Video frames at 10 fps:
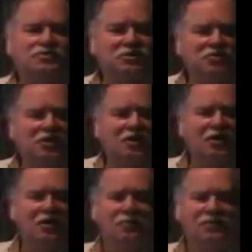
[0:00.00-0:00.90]
Something
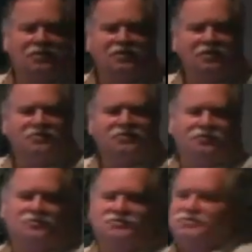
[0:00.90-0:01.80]
happened in the
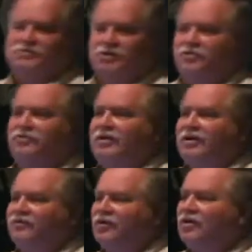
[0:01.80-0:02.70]
internal circuitry
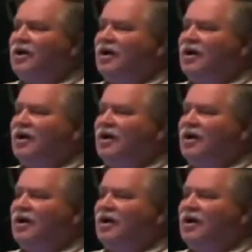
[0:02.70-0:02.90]
of you,